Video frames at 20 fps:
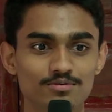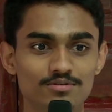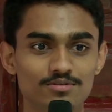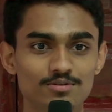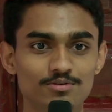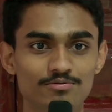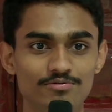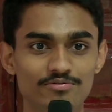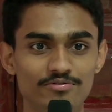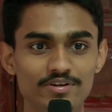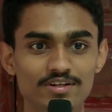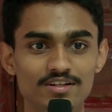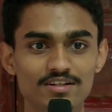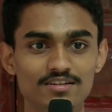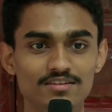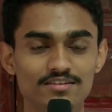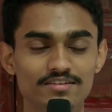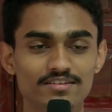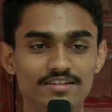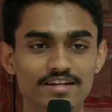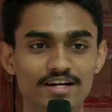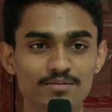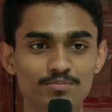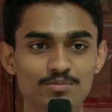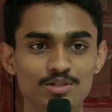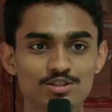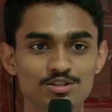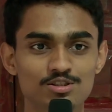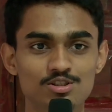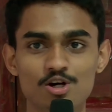you feel that
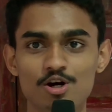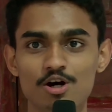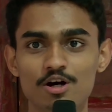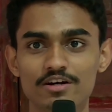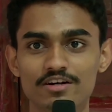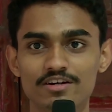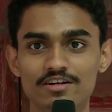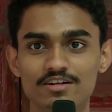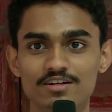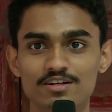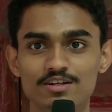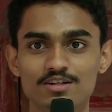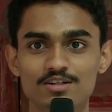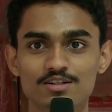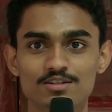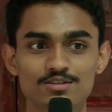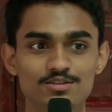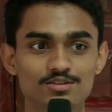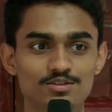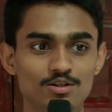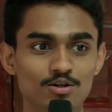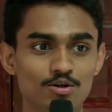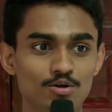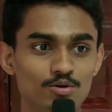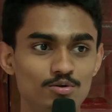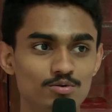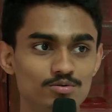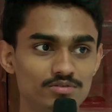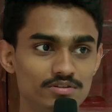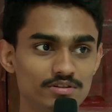much joy.
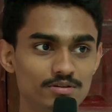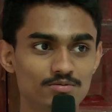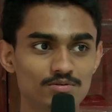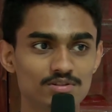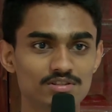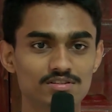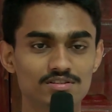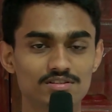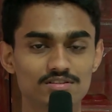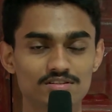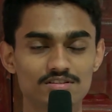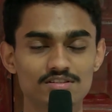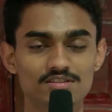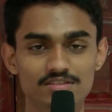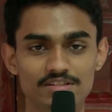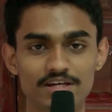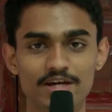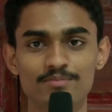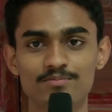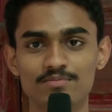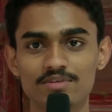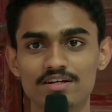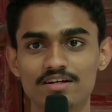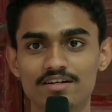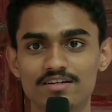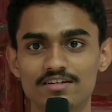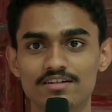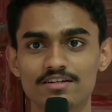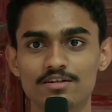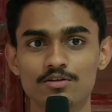So it was the same
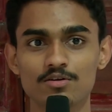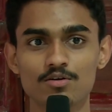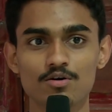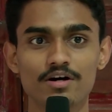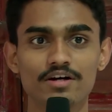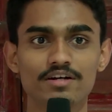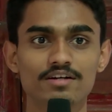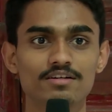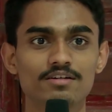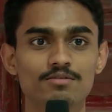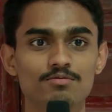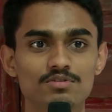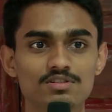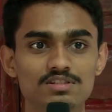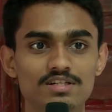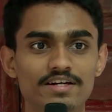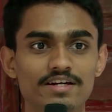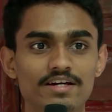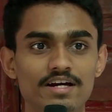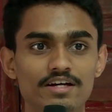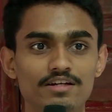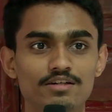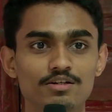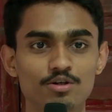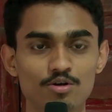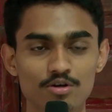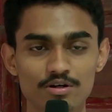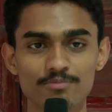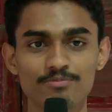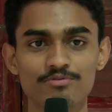thing, you know, it was like I
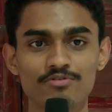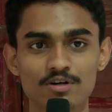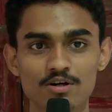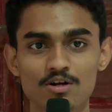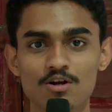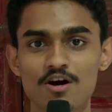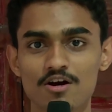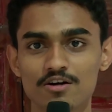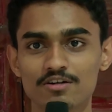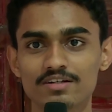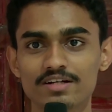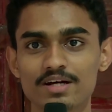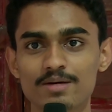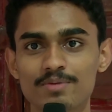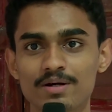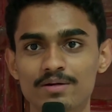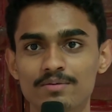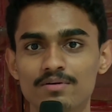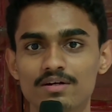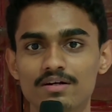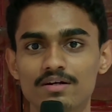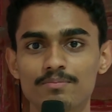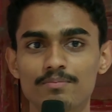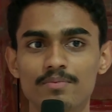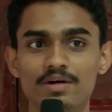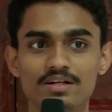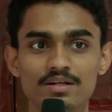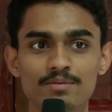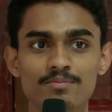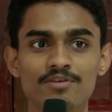knew him for a long time and I
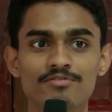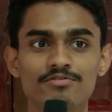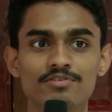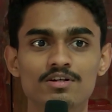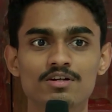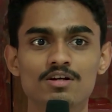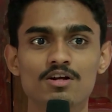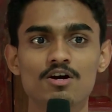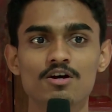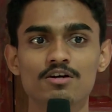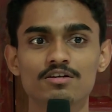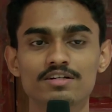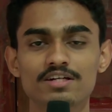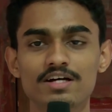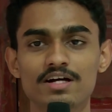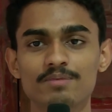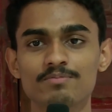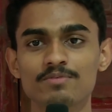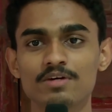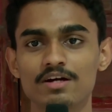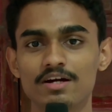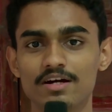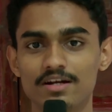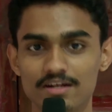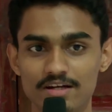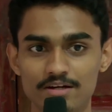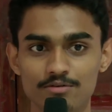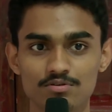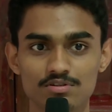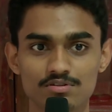met him after a long time
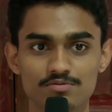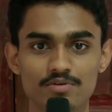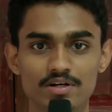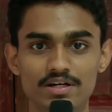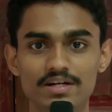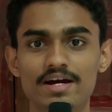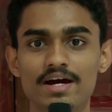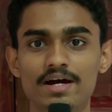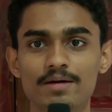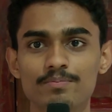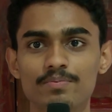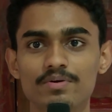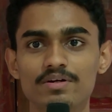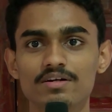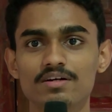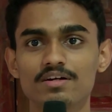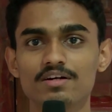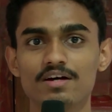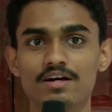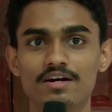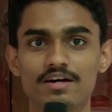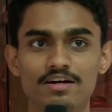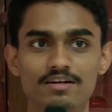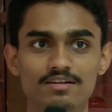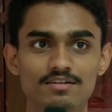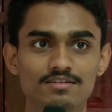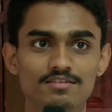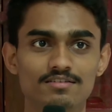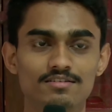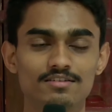and I was very happy.
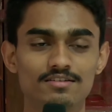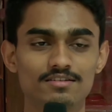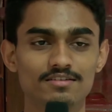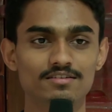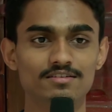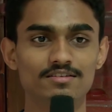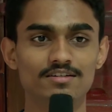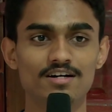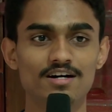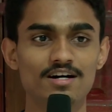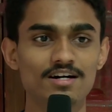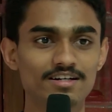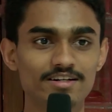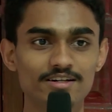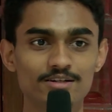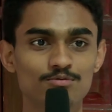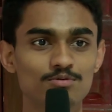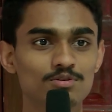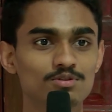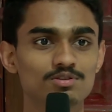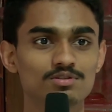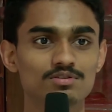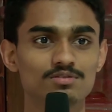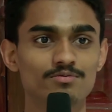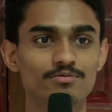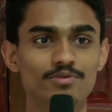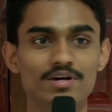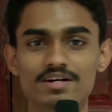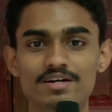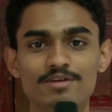And the hug, it was
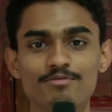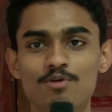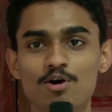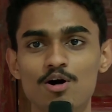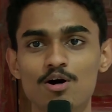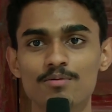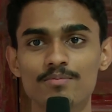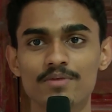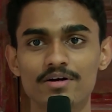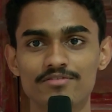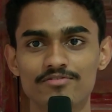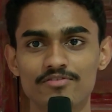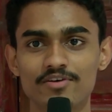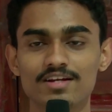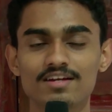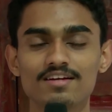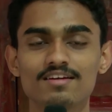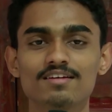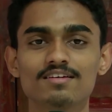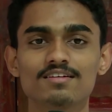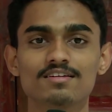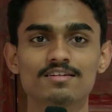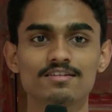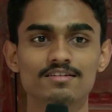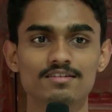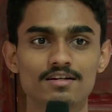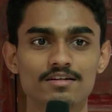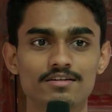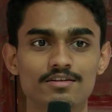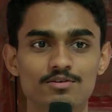very warm. I felt,
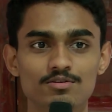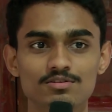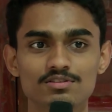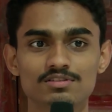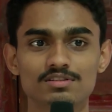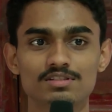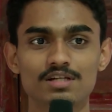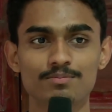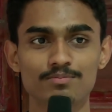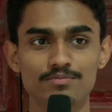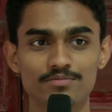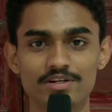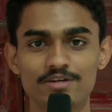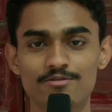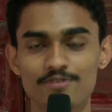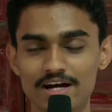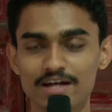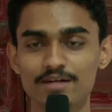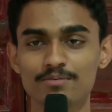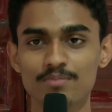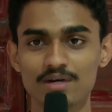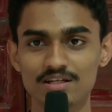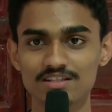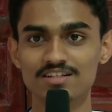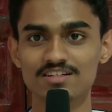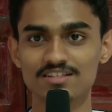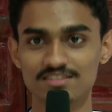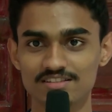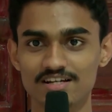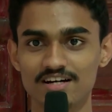you know, some divine
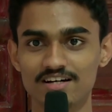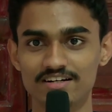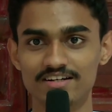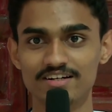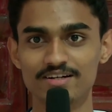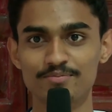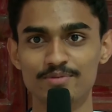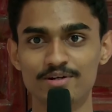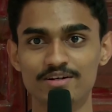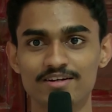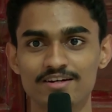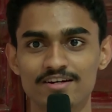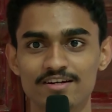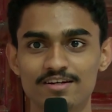mother is hugging me.